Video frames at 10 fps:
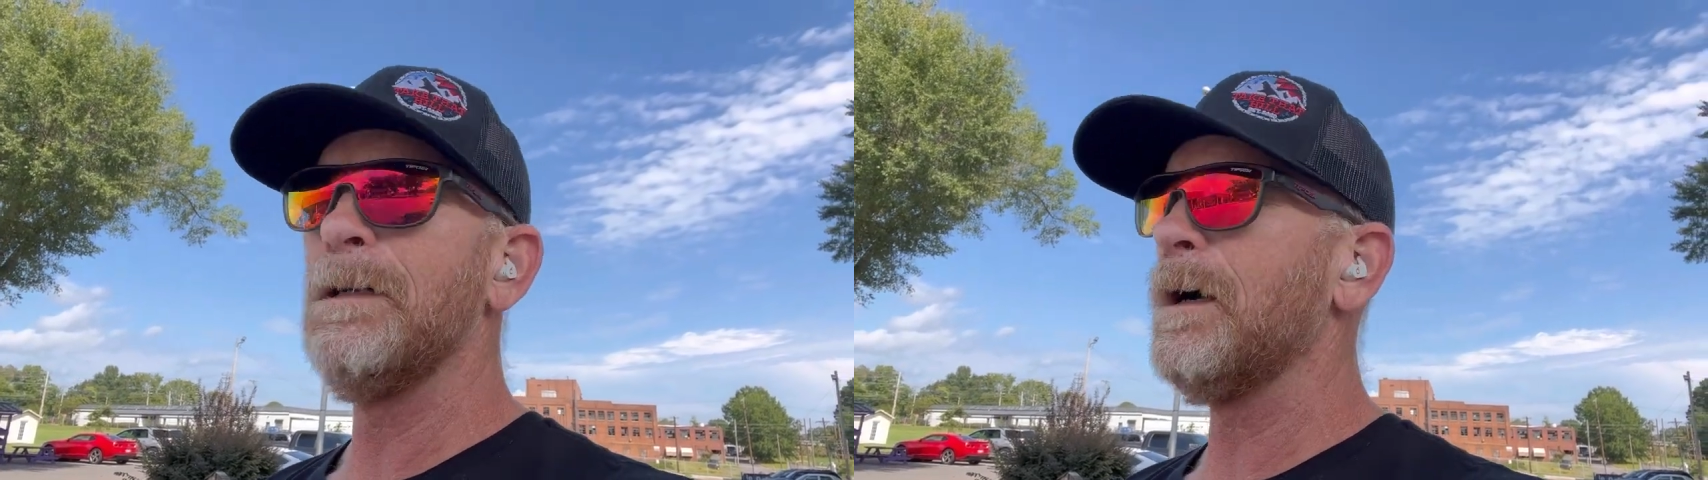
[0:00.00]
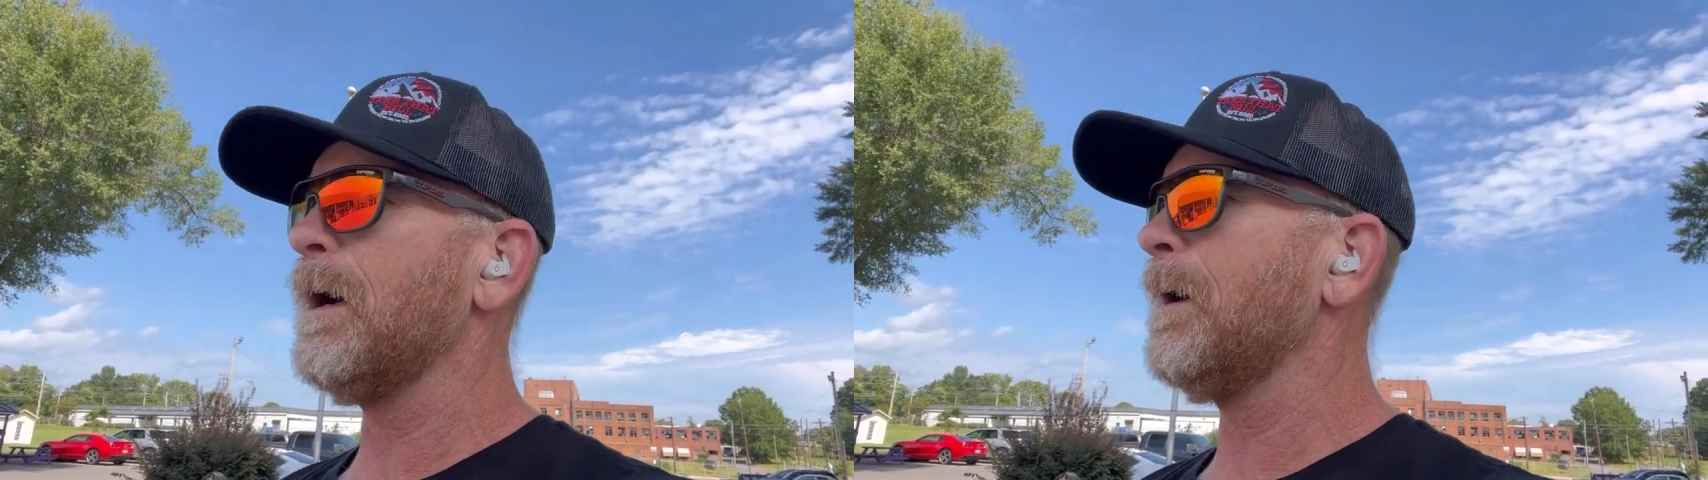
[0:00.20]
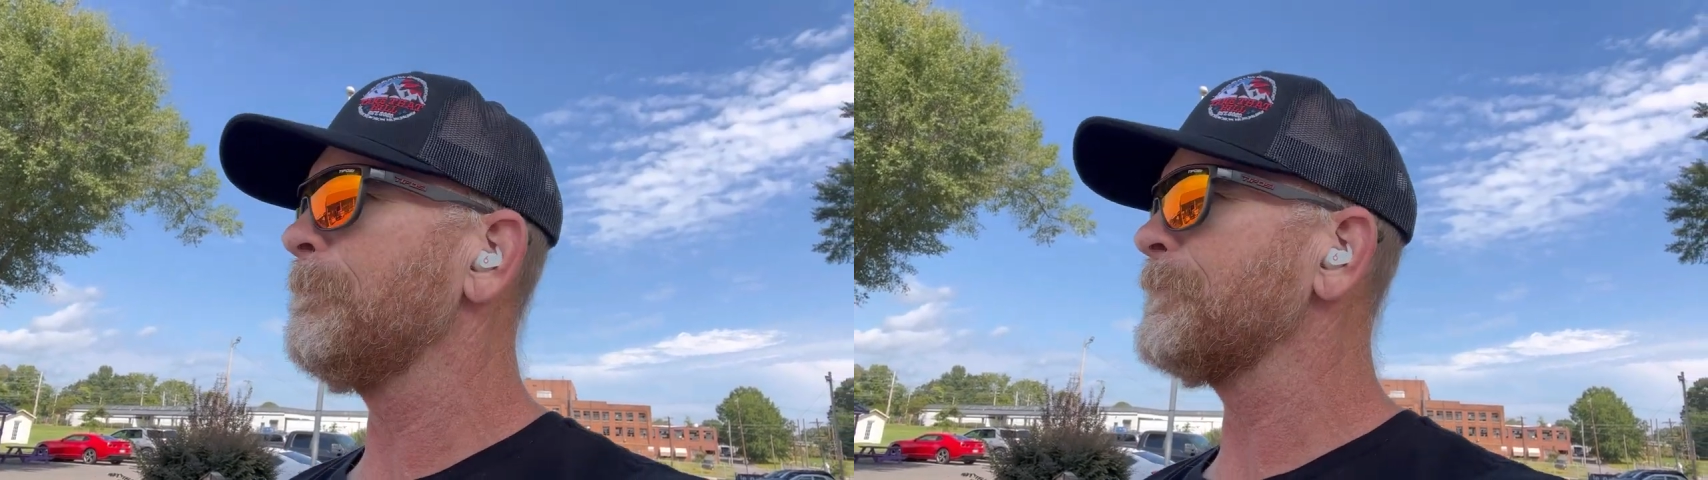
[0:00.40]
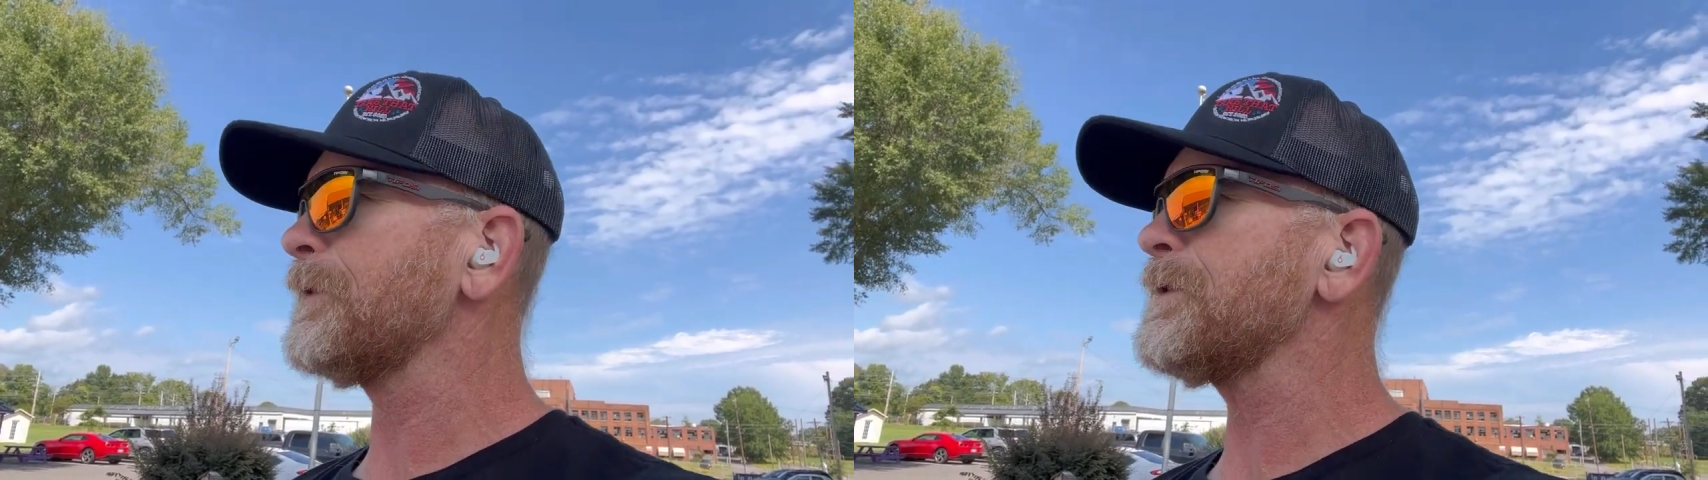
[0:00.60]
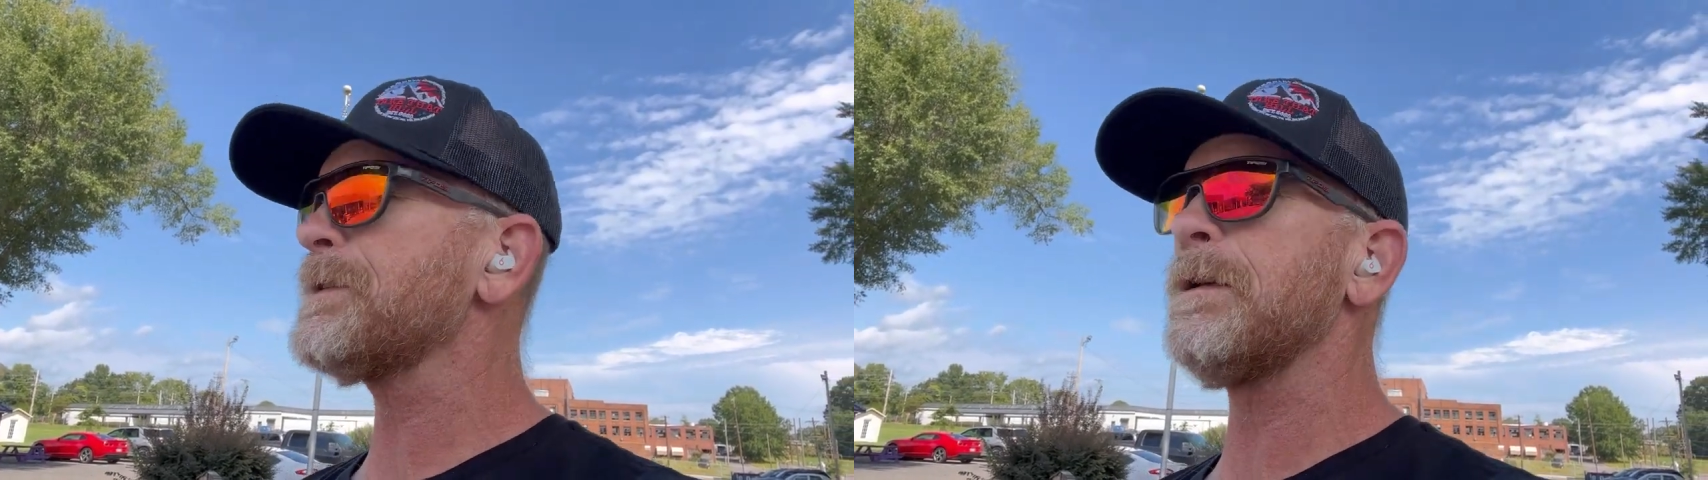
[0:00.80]
Um,
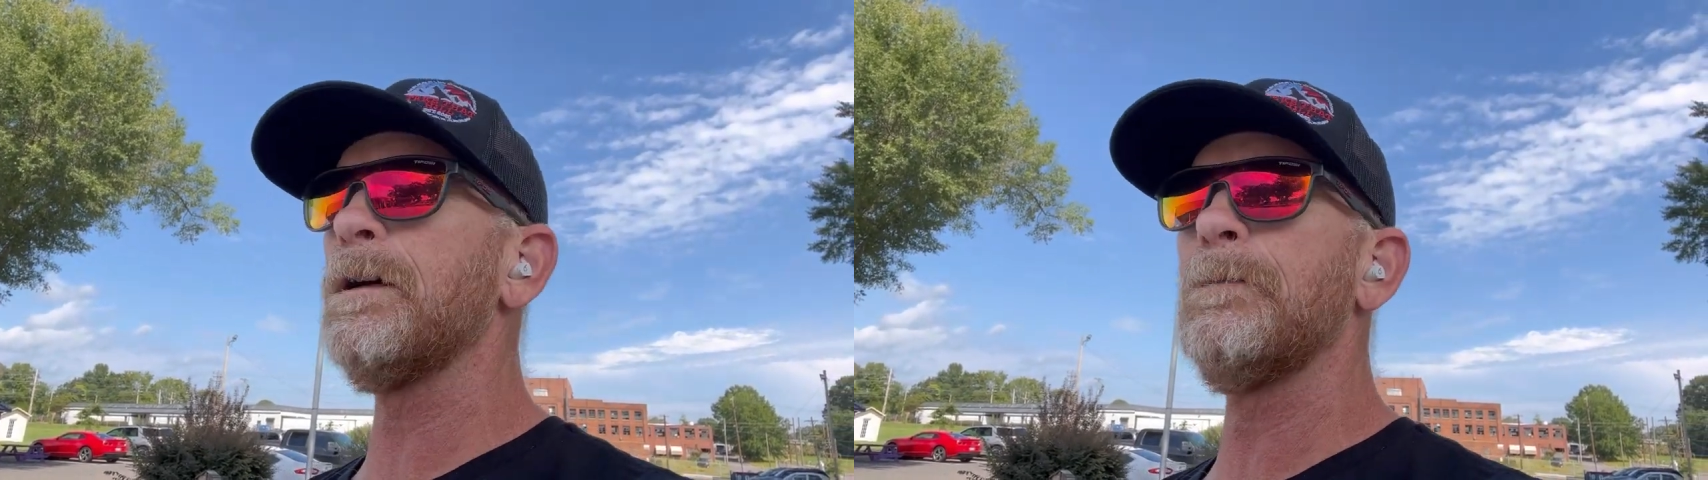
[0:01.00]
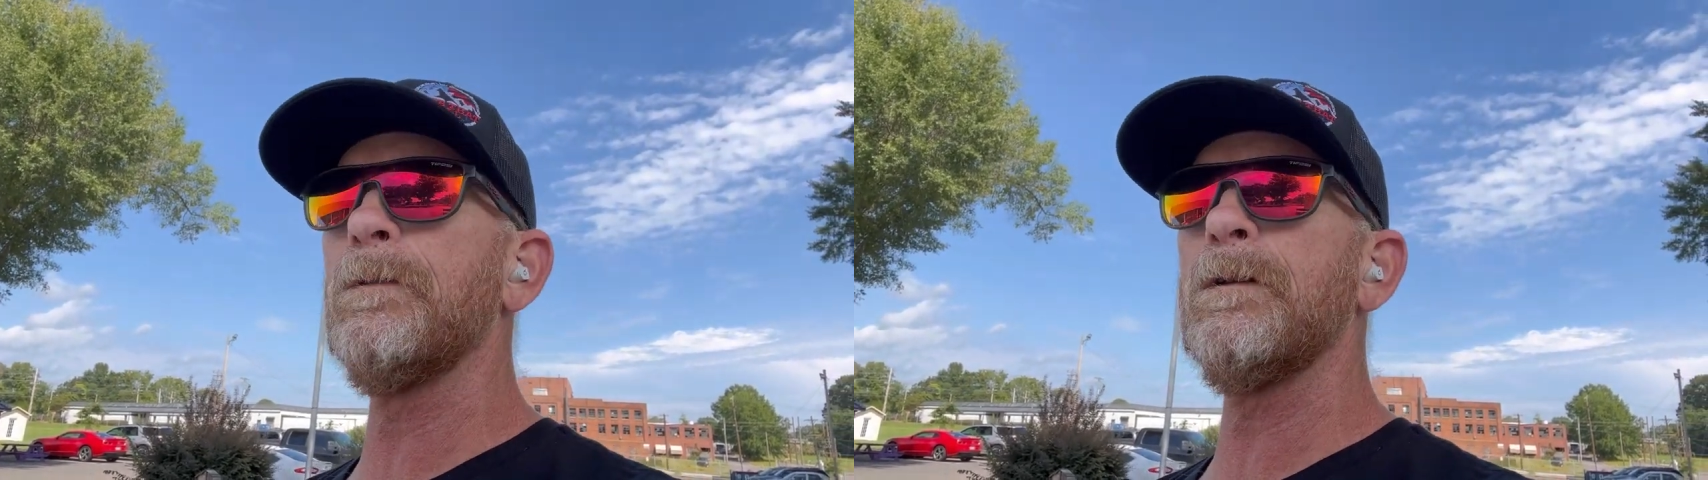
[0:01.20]
there's just a